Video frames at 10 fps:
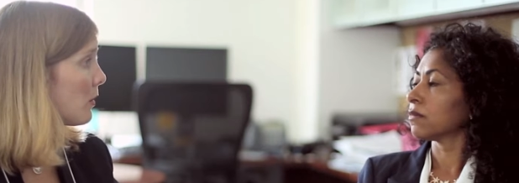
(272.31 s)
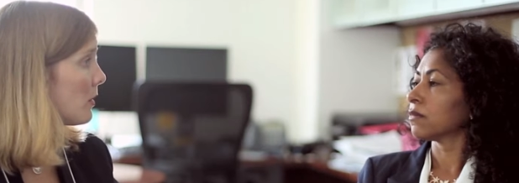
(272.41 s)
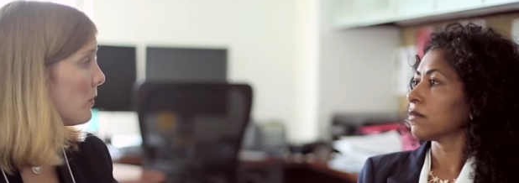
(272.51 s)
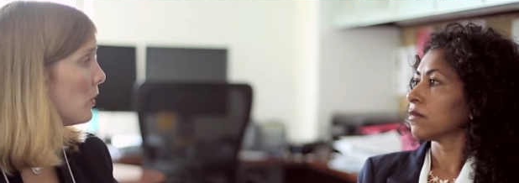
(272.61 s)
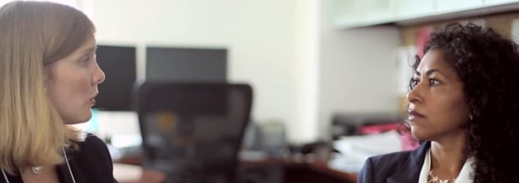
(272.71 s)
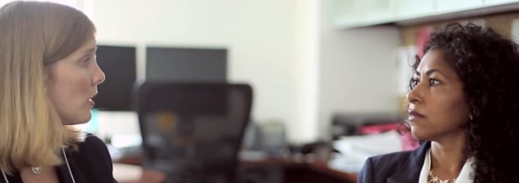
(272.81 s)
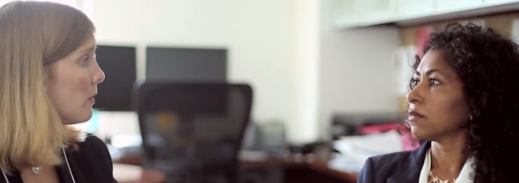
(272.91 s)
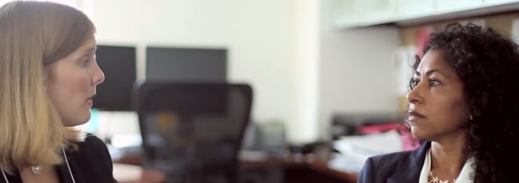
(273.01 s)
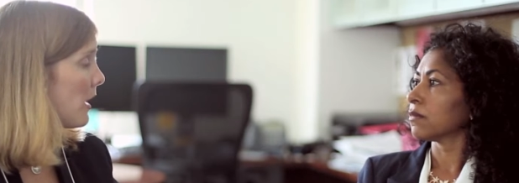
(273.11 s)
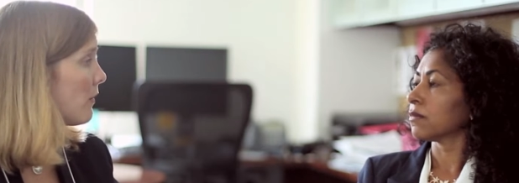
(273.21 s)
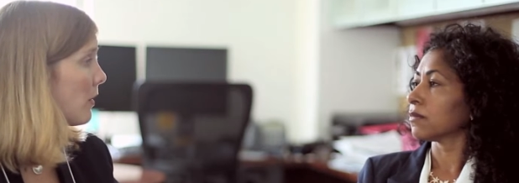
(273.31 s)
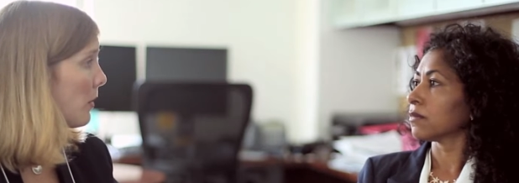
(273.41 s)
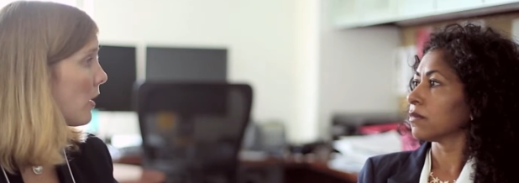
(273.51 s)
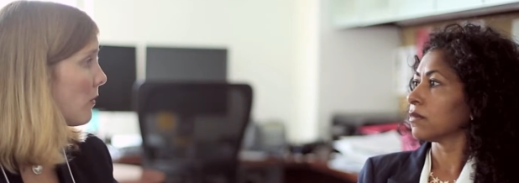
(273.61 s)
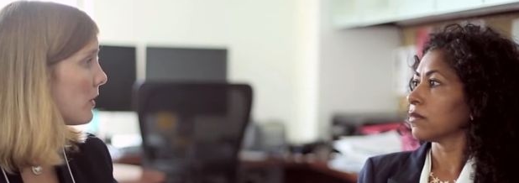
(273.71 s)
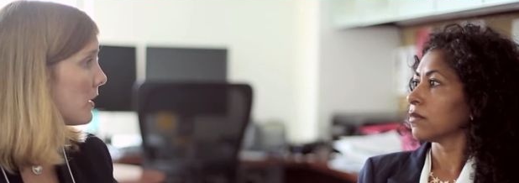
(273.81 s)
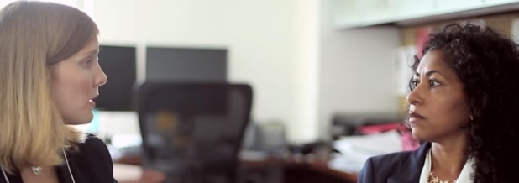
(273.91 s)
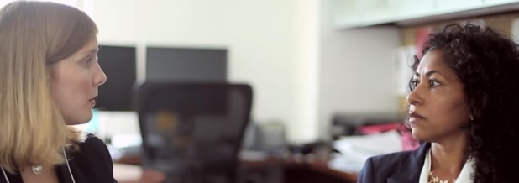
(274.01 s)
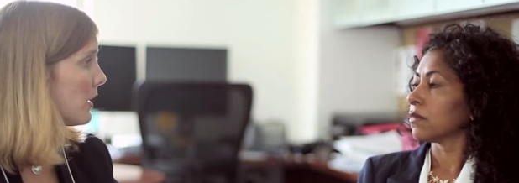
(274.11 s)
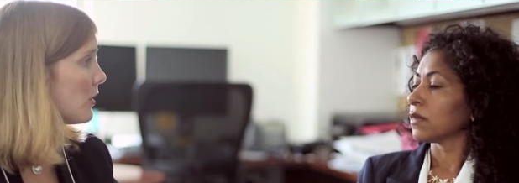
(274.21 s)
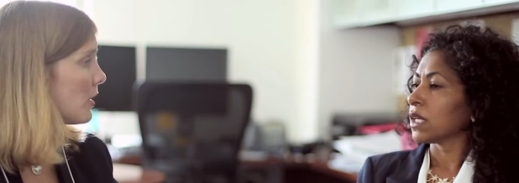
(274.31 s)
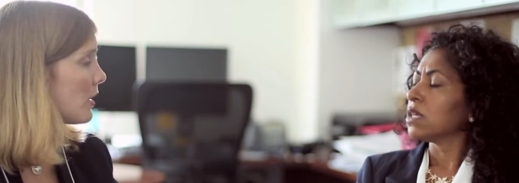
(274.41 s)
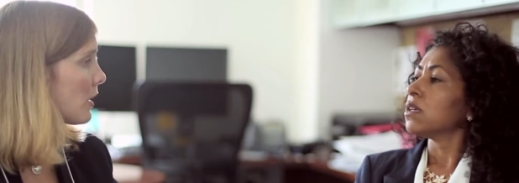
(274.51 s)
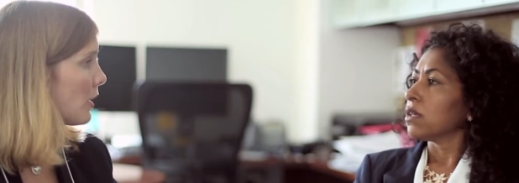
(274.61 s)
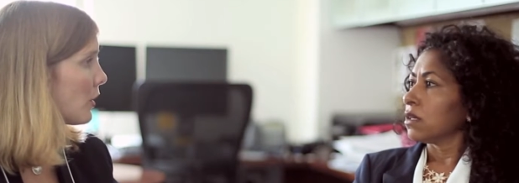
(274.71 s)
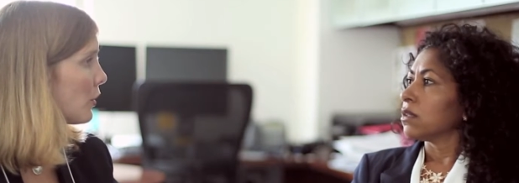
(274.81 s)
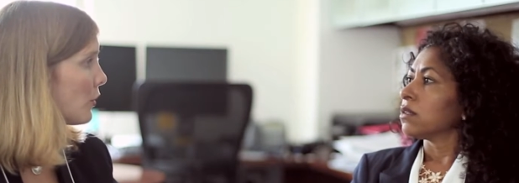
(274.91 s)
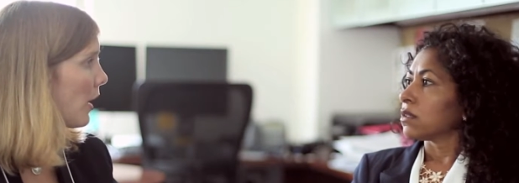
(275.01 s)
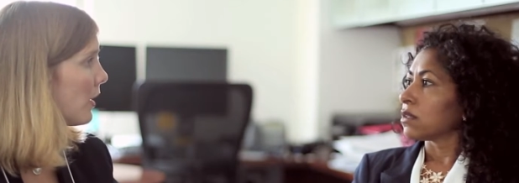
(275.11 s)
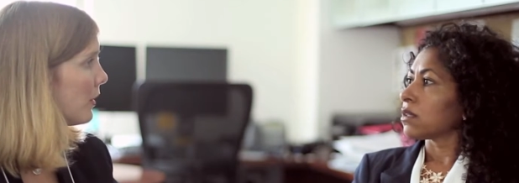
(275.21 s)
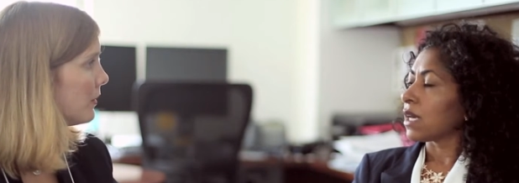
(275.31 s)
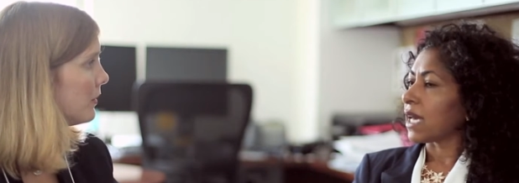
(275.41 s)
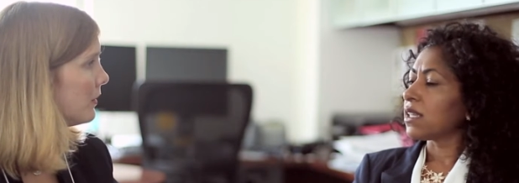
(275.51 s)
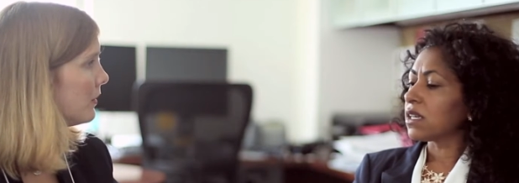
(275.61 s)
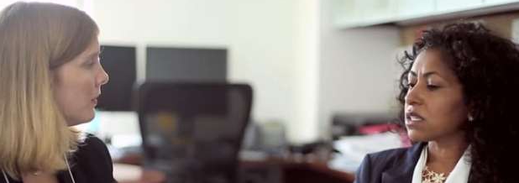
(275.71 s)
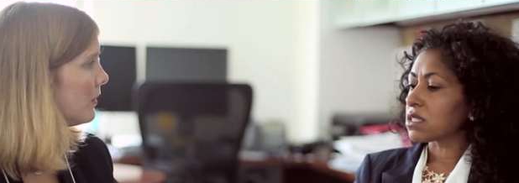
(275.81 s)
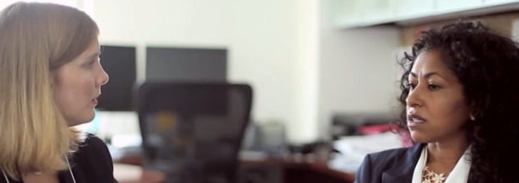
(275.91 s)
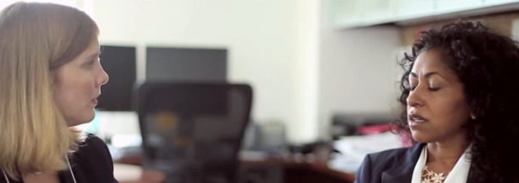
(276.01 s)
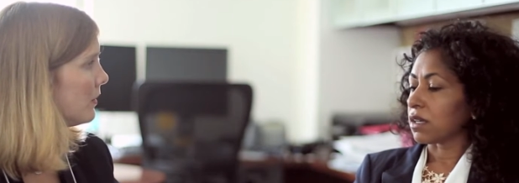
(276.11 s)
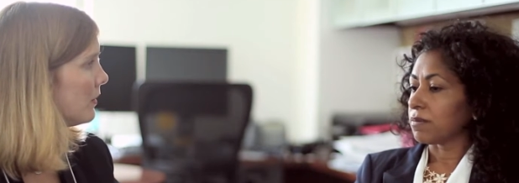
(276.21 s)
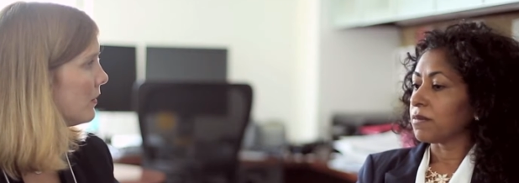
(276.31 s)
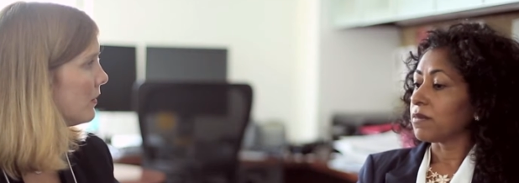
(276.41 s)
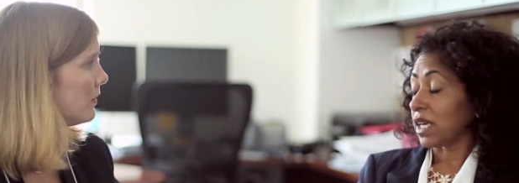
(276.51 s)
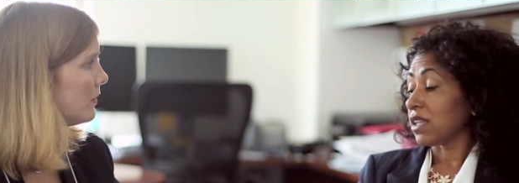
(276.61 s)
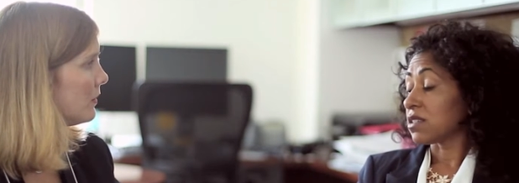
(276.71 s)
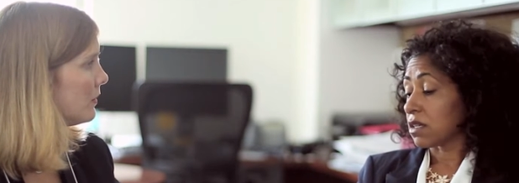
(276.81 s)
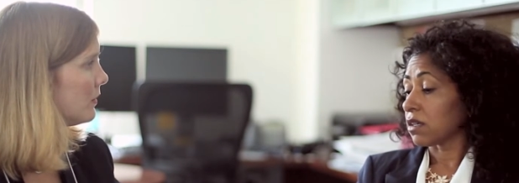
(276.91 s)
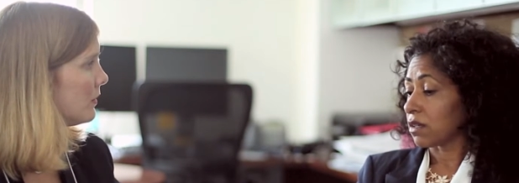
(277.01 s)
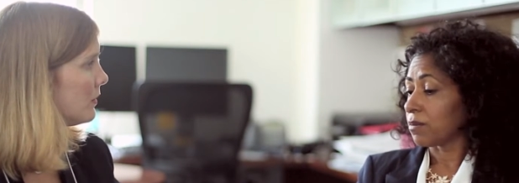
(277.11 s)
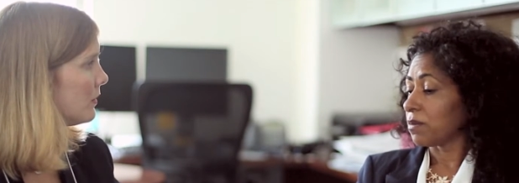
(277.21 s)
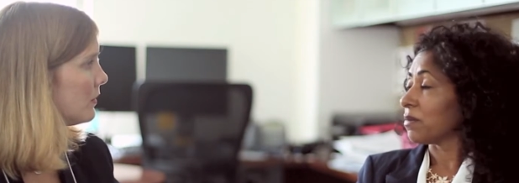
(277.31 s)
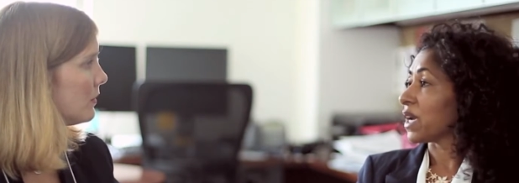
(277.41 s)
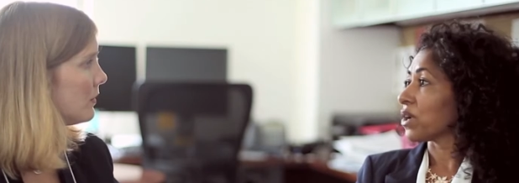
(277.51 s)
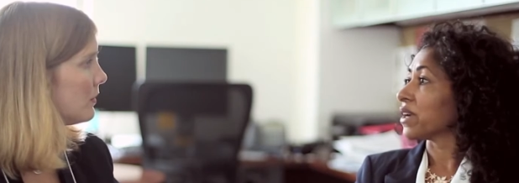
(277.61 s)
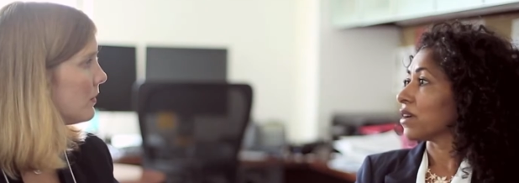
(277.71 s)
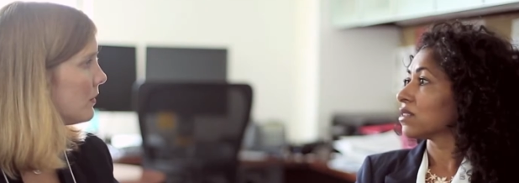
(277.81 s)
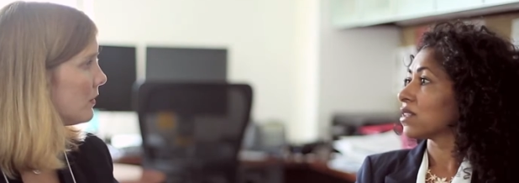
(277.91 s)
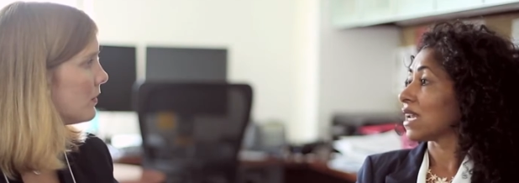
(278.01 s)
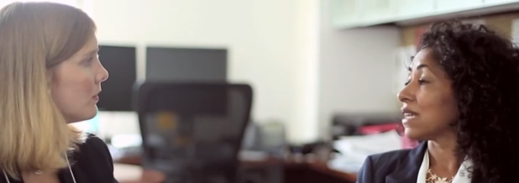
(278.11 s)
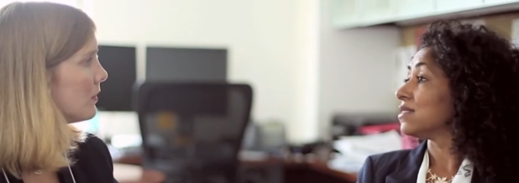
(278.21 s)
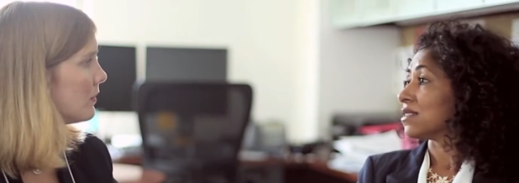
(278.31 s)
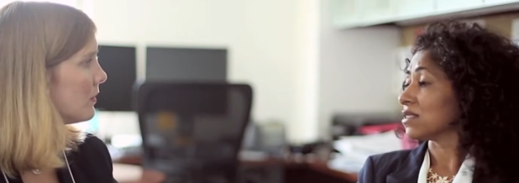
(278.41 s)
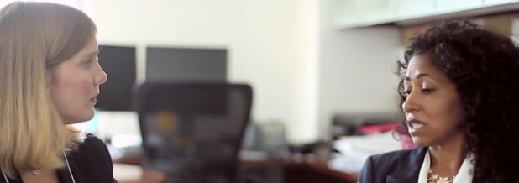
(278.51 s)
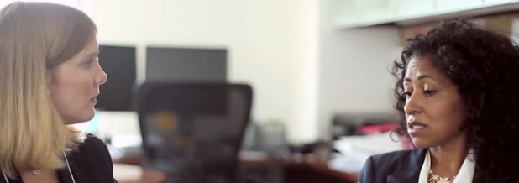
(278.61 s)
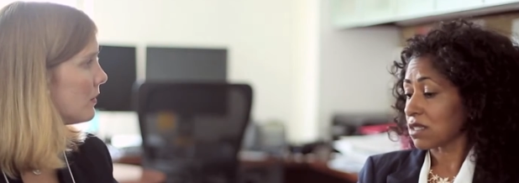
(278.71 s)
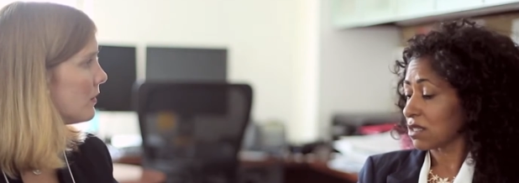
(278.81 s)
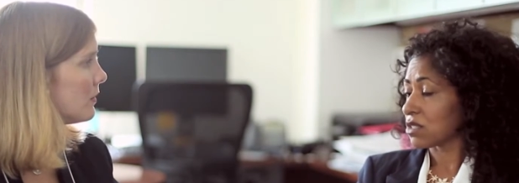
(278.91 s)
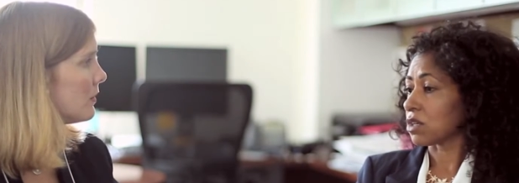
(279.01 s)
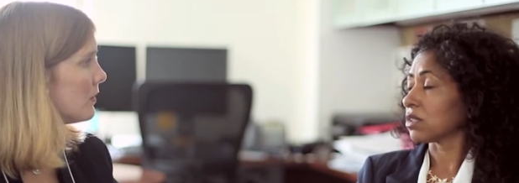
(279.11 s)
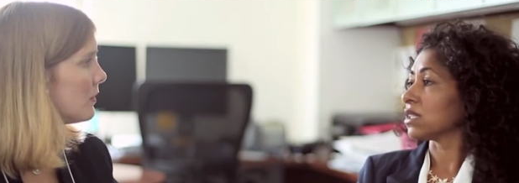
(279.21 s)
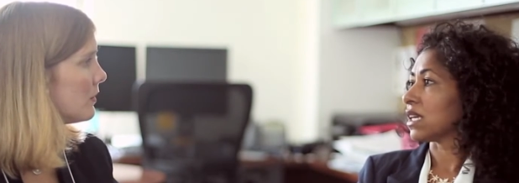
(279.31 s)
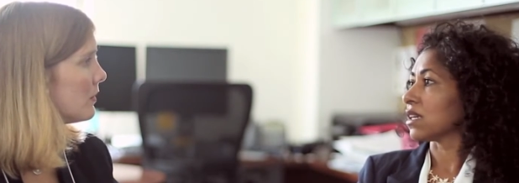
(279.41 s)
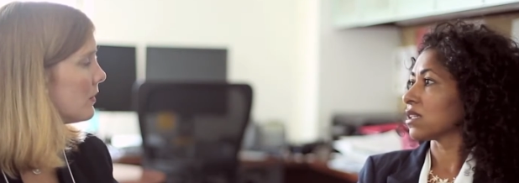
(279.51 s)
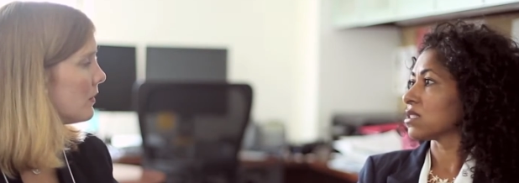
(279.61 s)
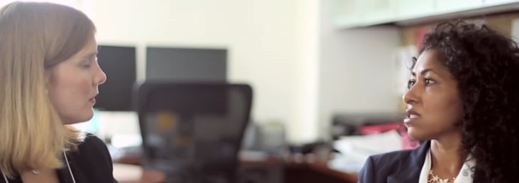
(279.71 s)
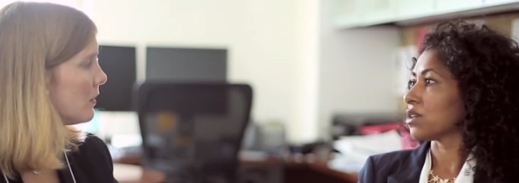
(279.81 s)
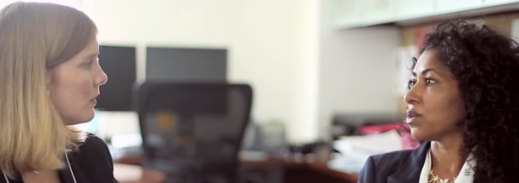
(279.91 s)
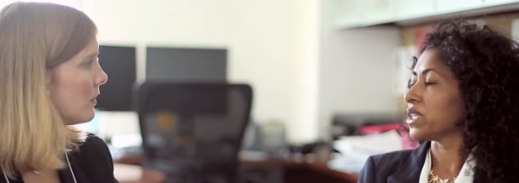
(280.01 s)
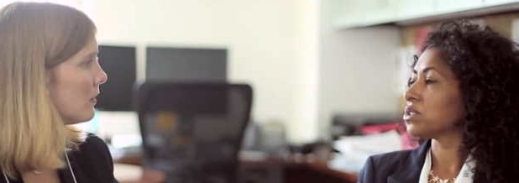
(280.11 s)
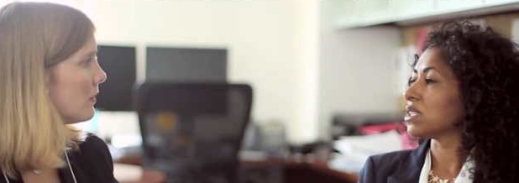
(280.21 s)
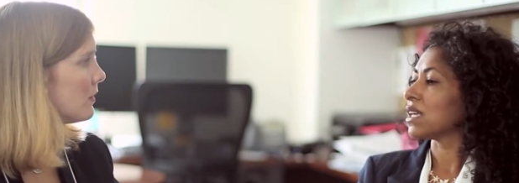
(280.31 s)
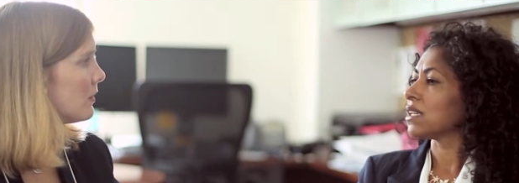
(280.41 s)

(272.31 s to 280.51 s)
Speaker 1: that would usually pay for part of participation in a clinical trial?
Speaker 2: I think it's a, a it is a, a, barrier that I didn't list. It is certainly a consideration,